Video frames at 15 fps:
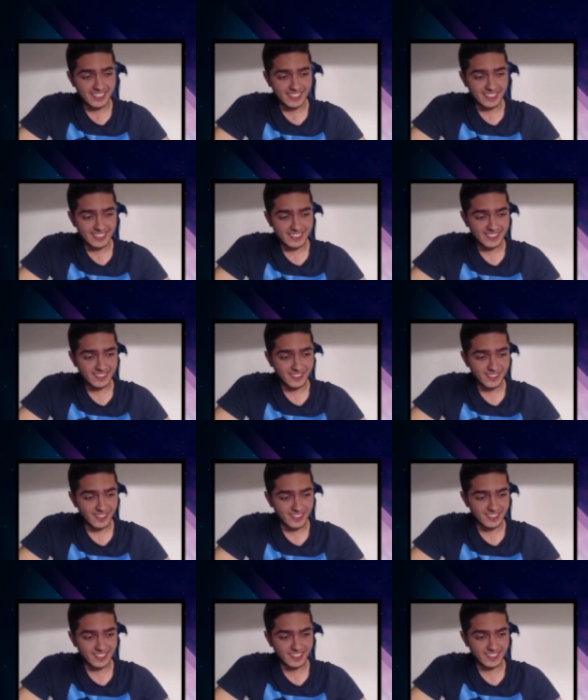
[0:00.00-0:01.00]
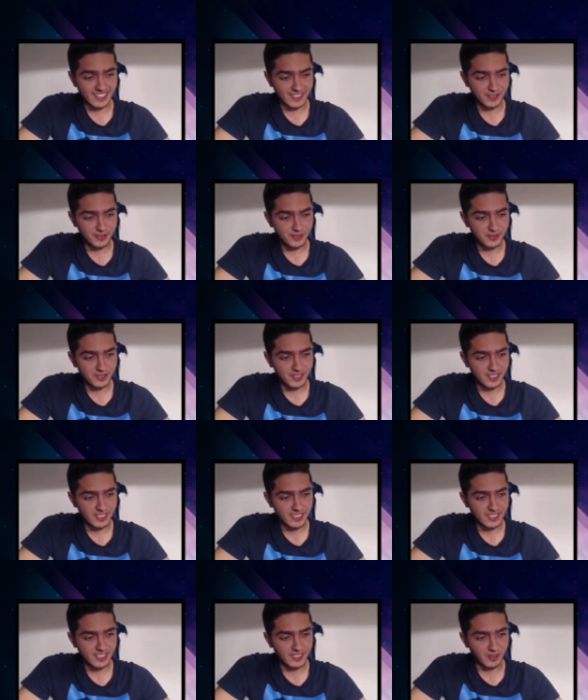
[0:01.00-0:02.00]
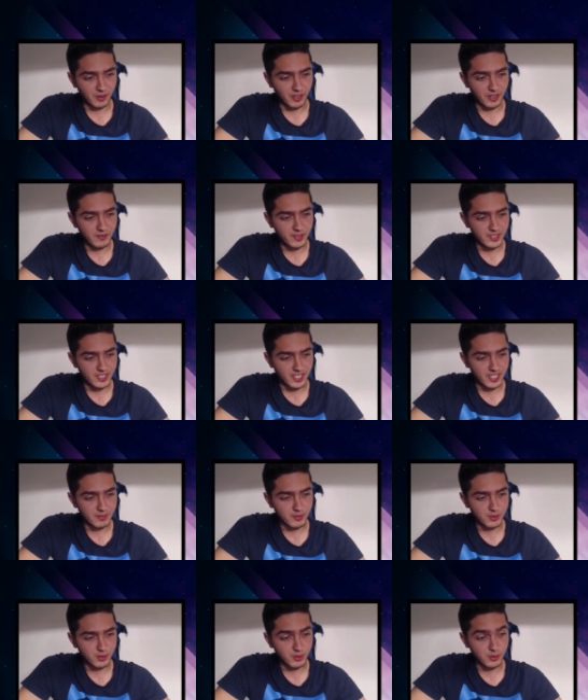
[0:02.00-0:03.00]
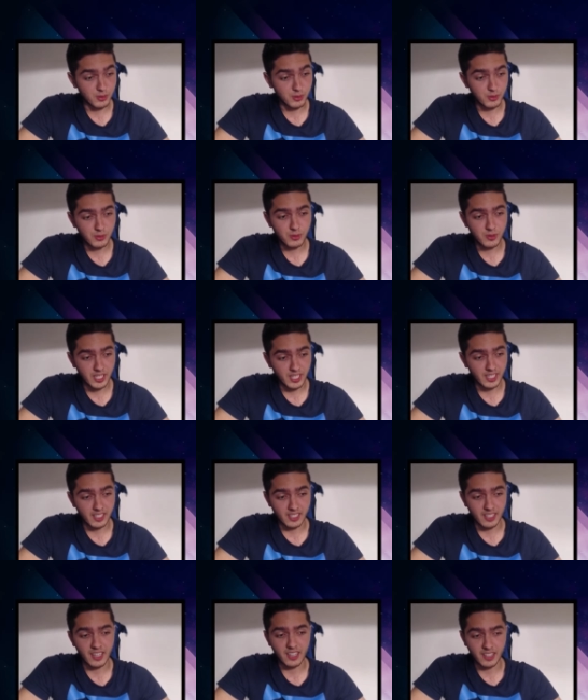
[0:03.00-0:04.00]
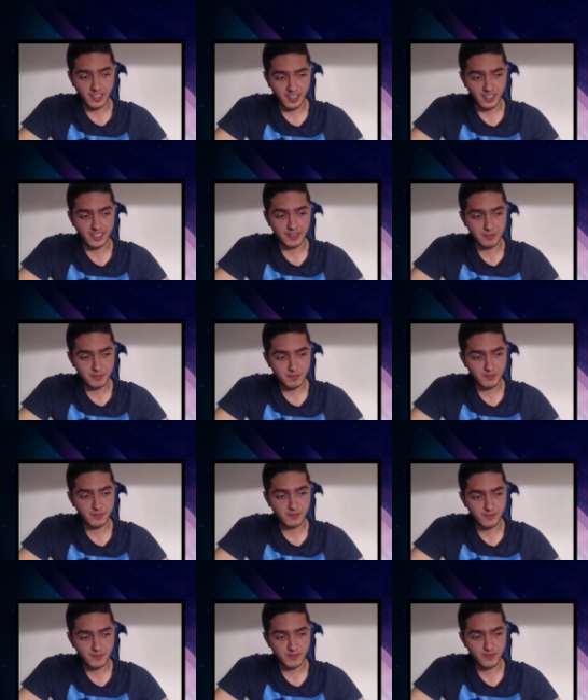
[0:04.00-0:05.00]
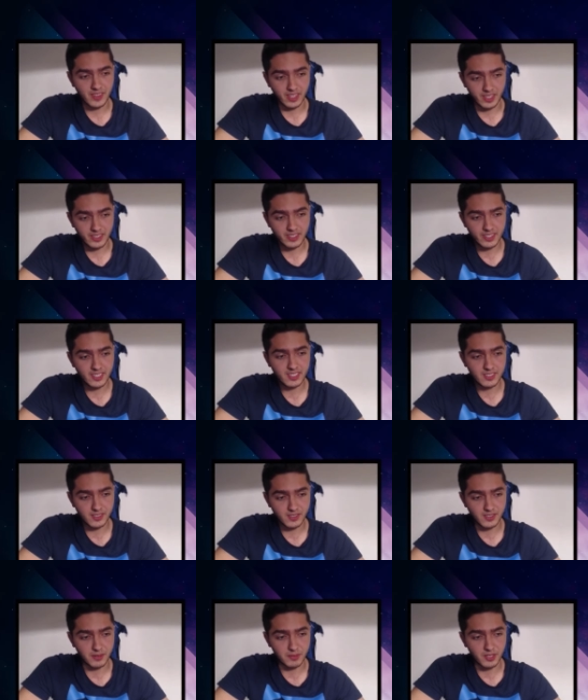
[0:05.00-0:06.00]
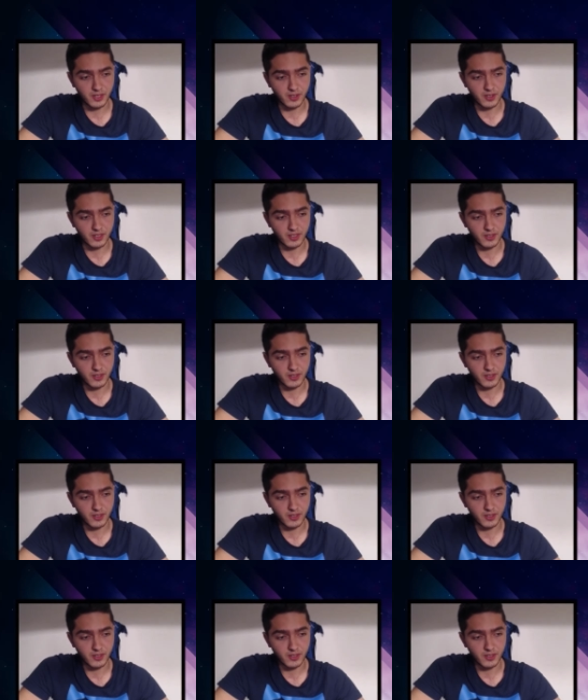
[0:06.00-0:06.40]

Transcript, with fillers: it's not a deck that you see every time, so yeah, I, I'm, I think it's gonna be hard.